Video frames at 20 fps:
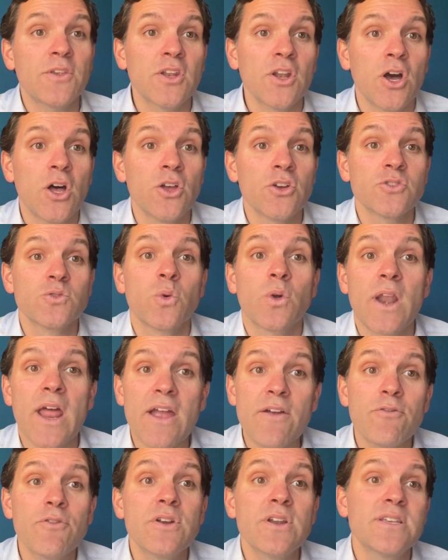$50,
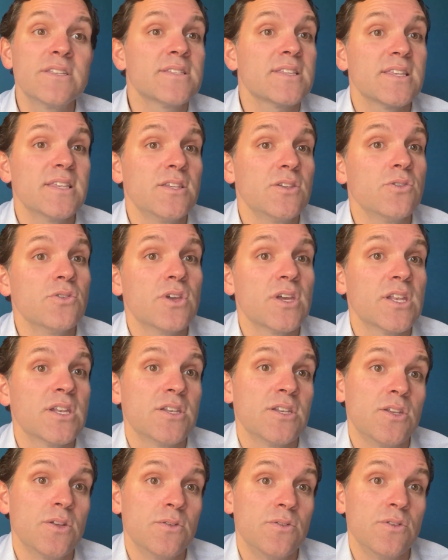whatever it is you
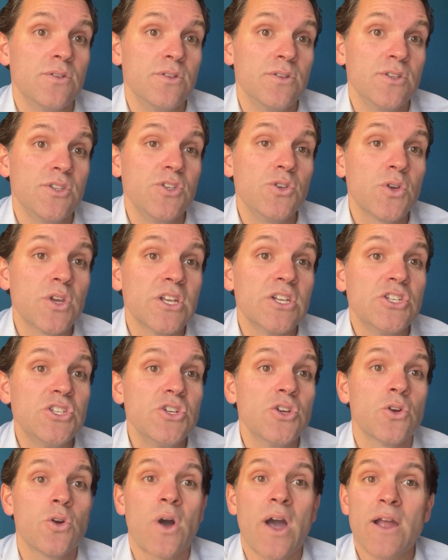can do.